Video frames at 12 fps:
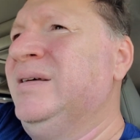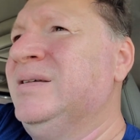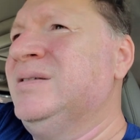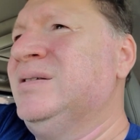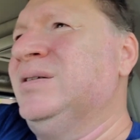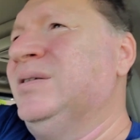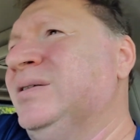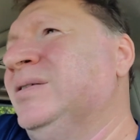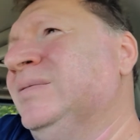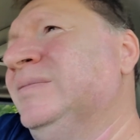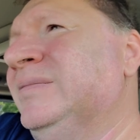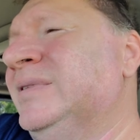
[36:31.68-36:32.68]

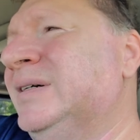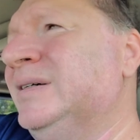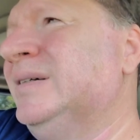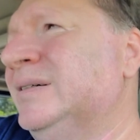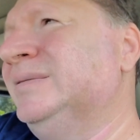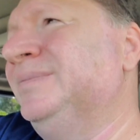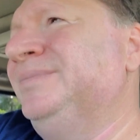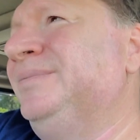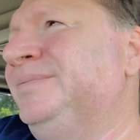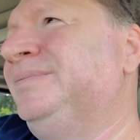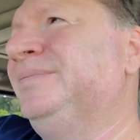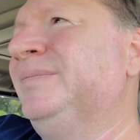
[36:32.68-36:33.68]
So um,
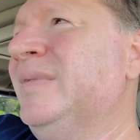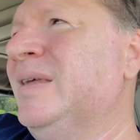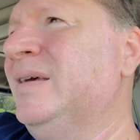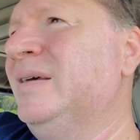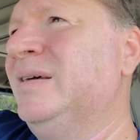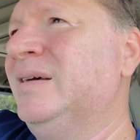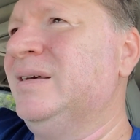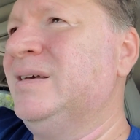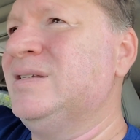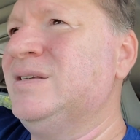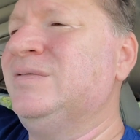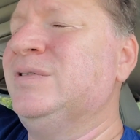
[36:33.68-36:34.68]
I
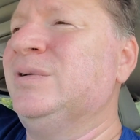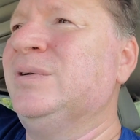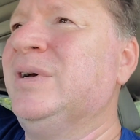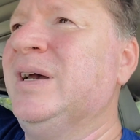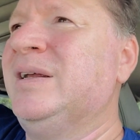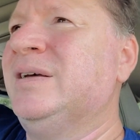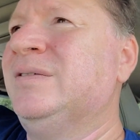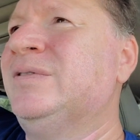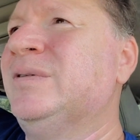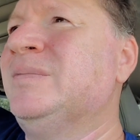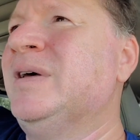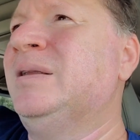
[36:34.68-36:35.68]
guess if you look at it
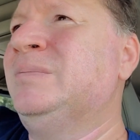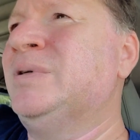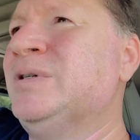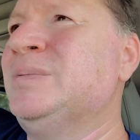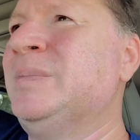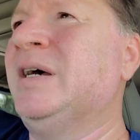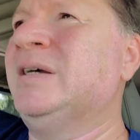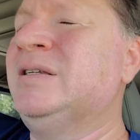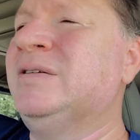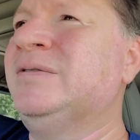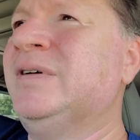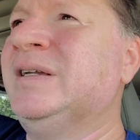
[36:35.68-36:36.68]
from that
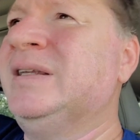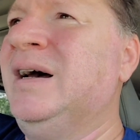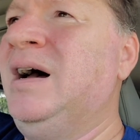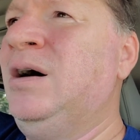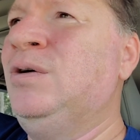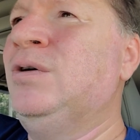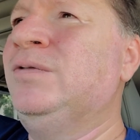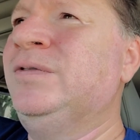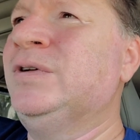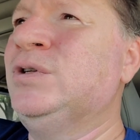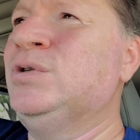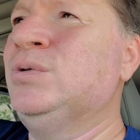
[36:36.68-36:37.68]
perspective and how
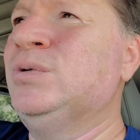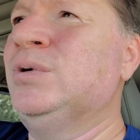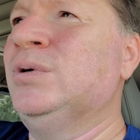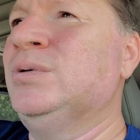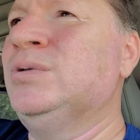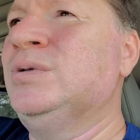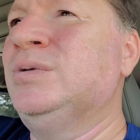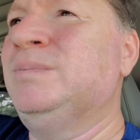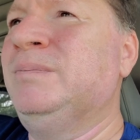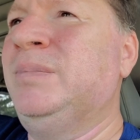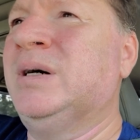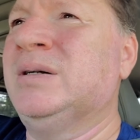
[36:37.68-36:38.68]
often do those
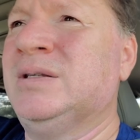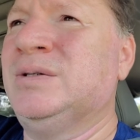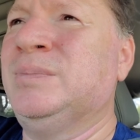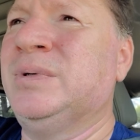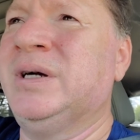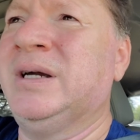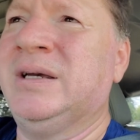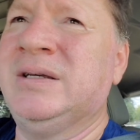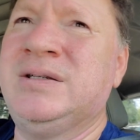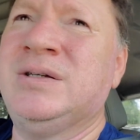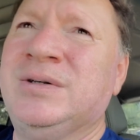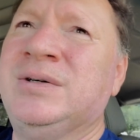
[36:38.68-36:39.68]
parts break?
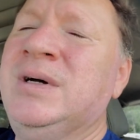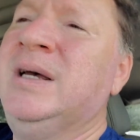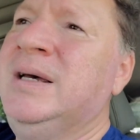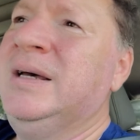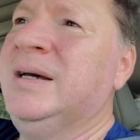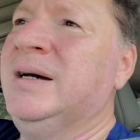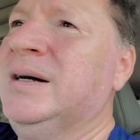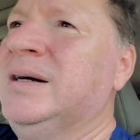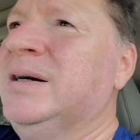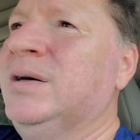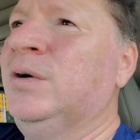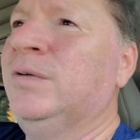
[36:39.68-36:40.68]
So
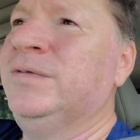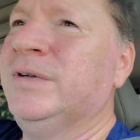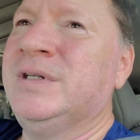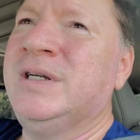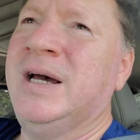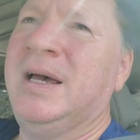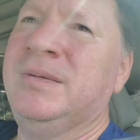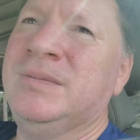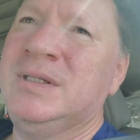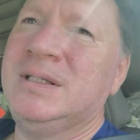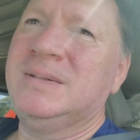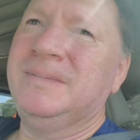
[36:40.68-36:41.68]
uh,
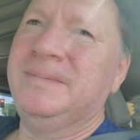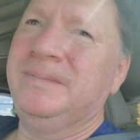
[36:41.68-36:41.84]
oftentimes,